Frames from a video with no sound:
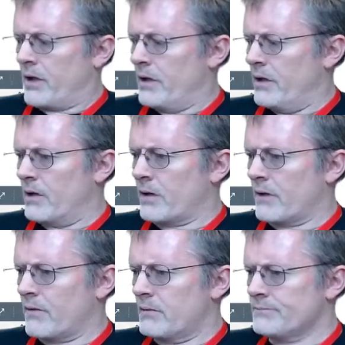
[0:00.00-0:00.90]
I needed to
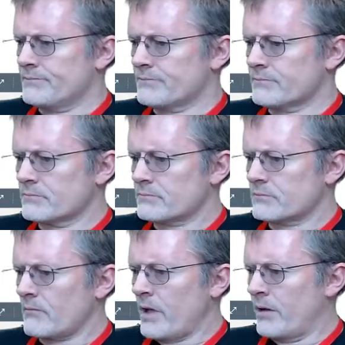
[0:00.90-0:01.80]
cover.
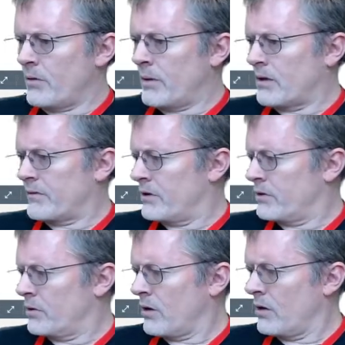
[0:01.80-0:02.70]
I didn't want to make this video
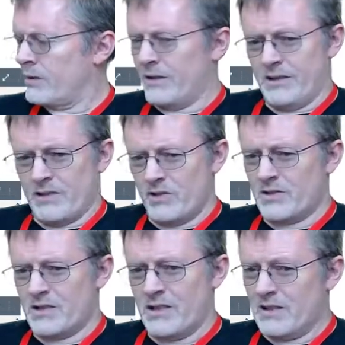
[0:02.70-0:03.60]
too long, but as you can
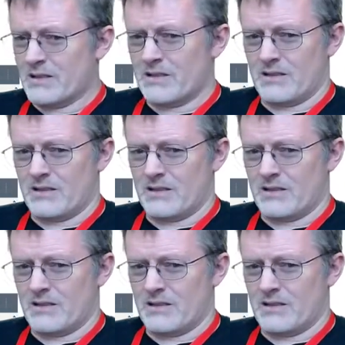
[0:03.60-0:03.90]
see, it's